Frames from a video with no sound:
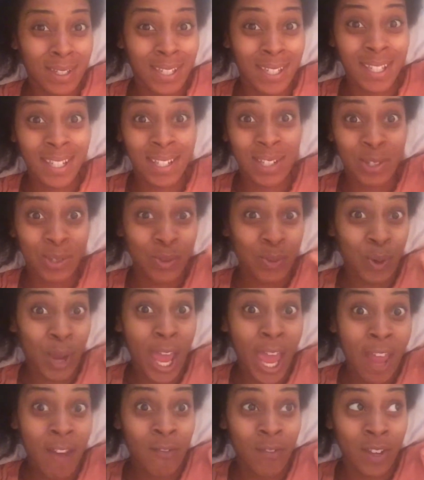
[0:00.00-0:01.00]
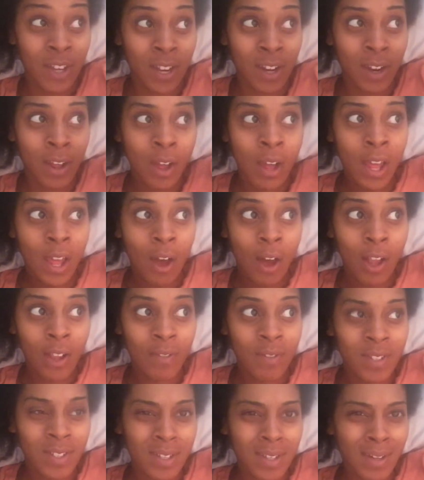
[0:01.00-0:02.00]
get to heaven all of
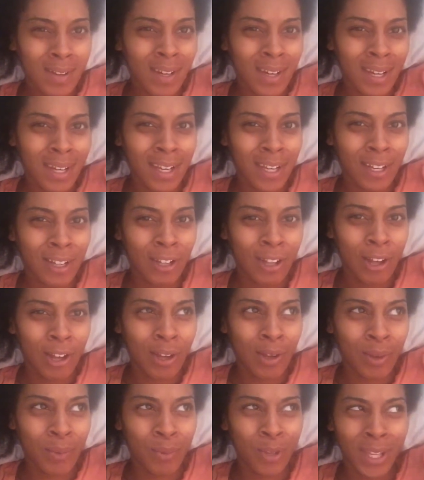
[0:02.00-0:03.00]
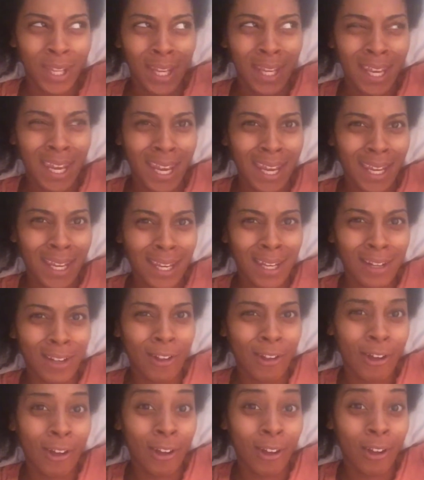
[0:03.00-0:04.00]
a sudden and get along when they can't get
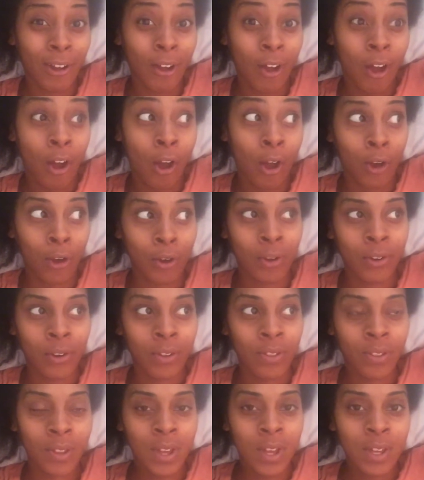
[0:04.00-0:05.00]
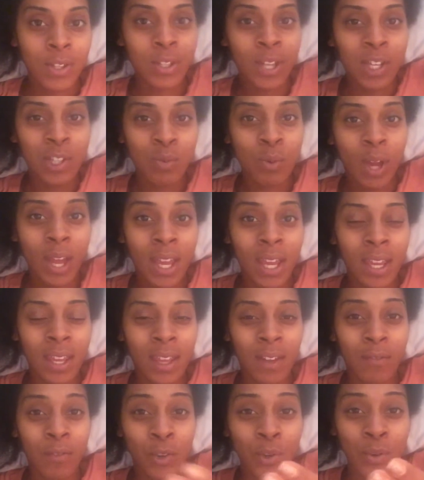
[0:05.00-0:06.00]
along on earth? So that's why
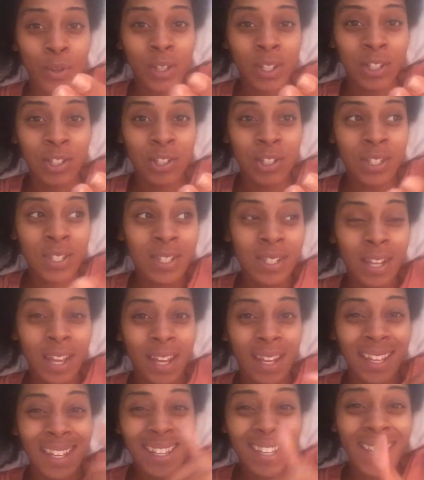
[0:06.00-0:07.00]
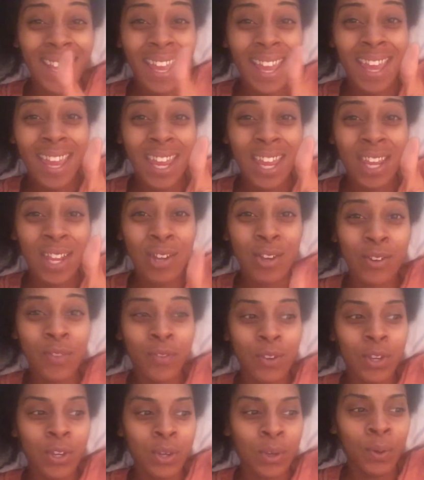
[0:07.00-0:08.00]
if you're religious, like, yay, good
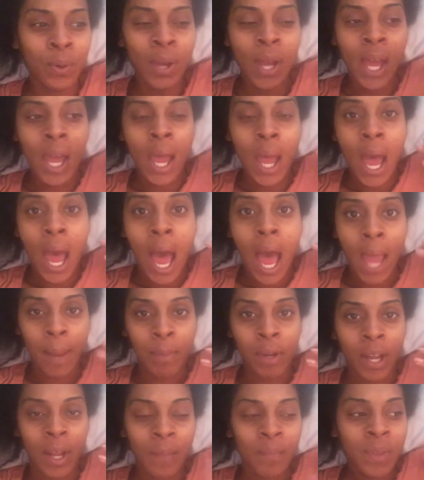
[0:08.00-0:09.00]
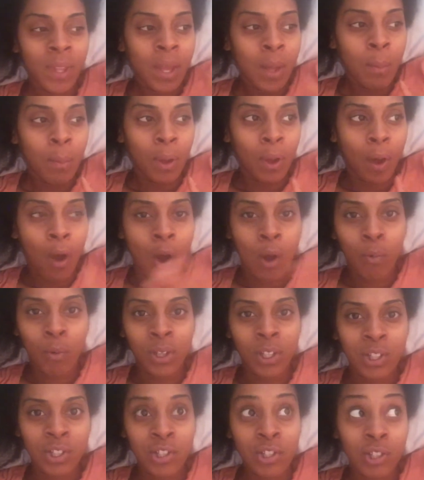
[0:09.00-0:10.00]
for you. I'm not. But all
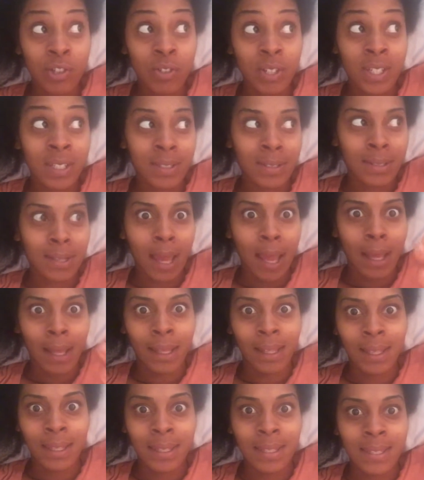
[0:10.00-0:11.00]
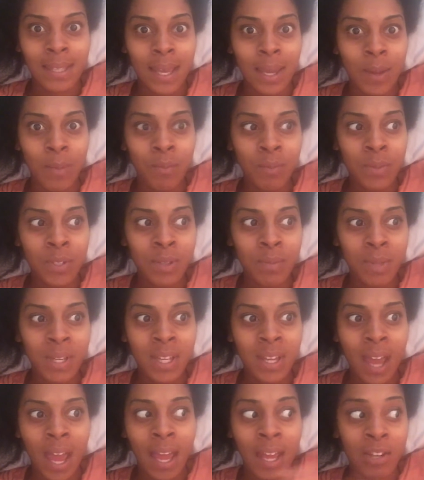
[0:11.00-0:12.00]
religions are exactly the same to
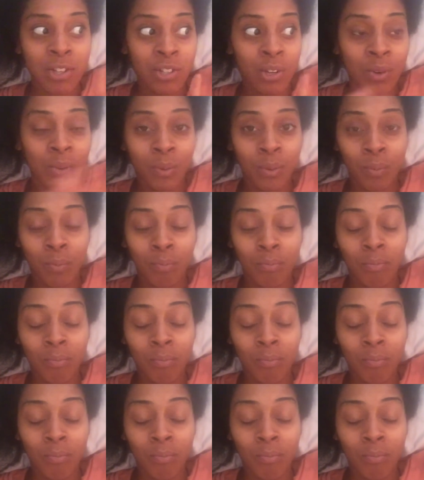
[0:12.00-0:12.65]
me. I don't